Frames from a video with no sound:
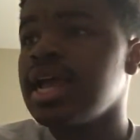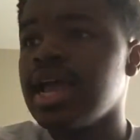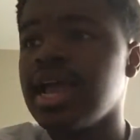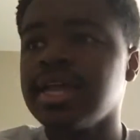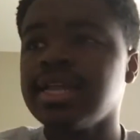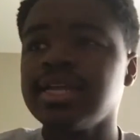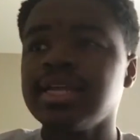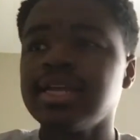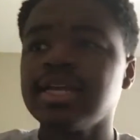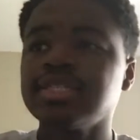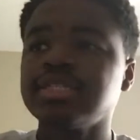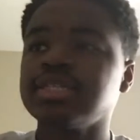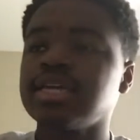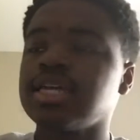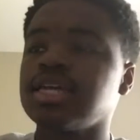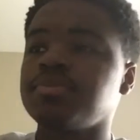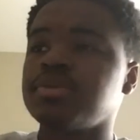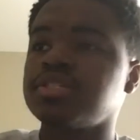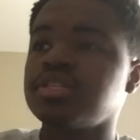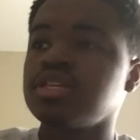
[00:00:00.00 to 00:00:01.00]
hinted
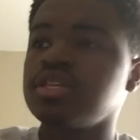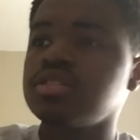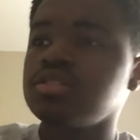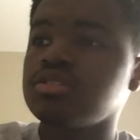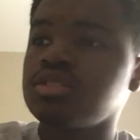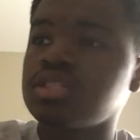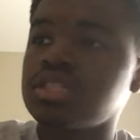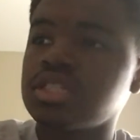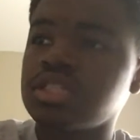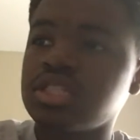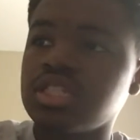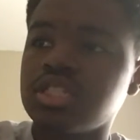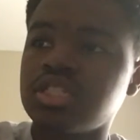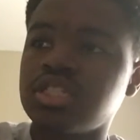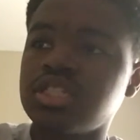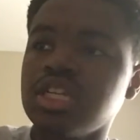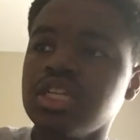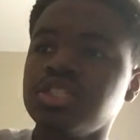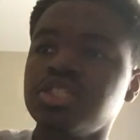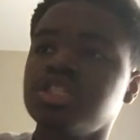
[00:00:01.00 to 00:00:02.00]
at a potential
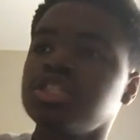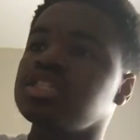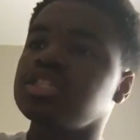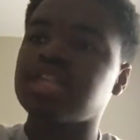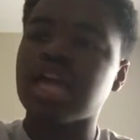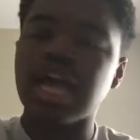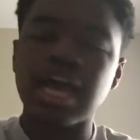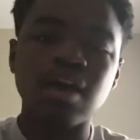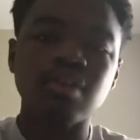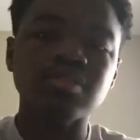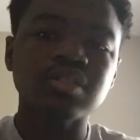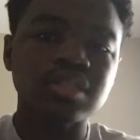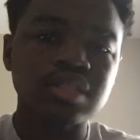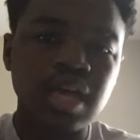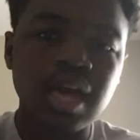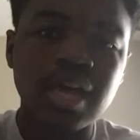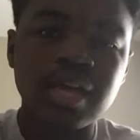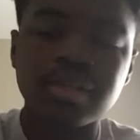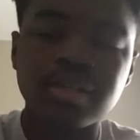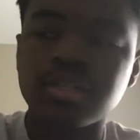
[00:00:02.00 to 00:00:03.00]
dissension down the
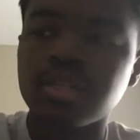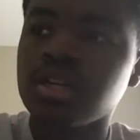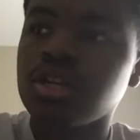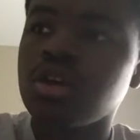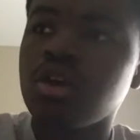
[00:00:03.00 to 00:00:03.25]
line.